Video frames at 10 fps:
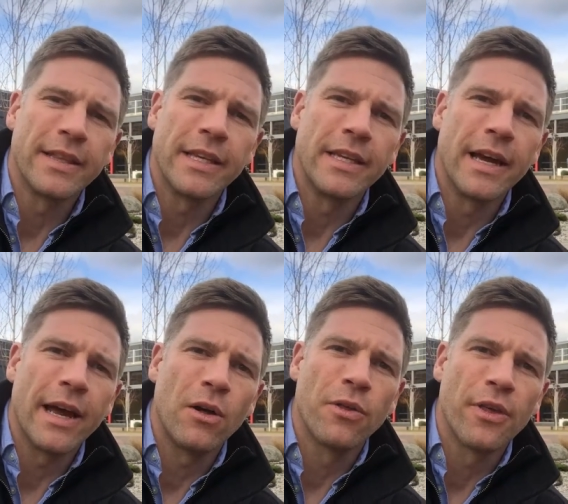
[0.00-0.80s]
at the
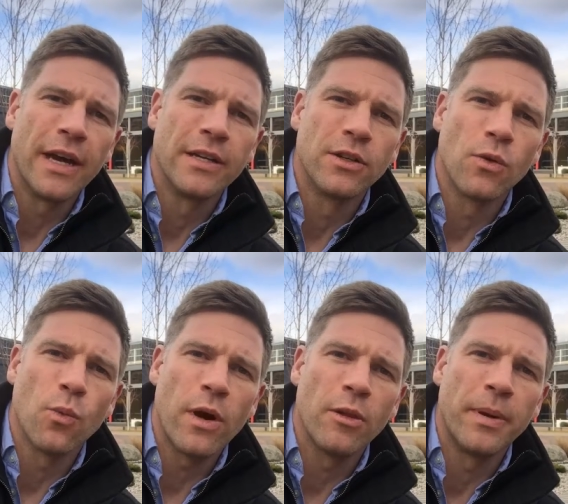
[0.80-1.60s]
Health and
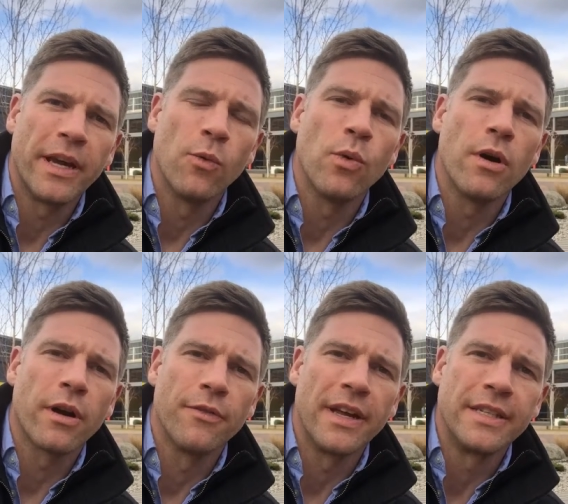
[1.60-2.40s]
Wellbeing at
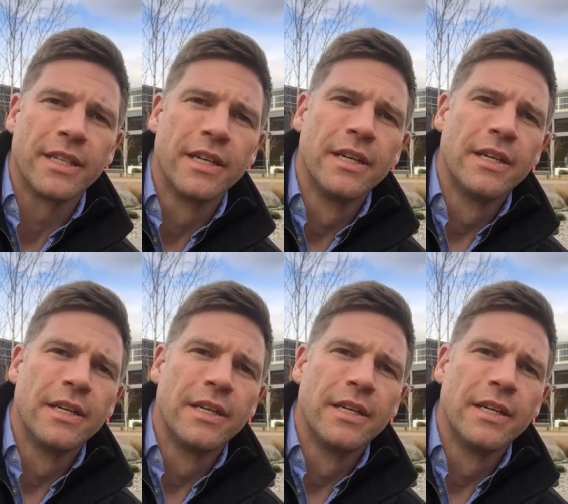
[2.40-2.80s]
Work event.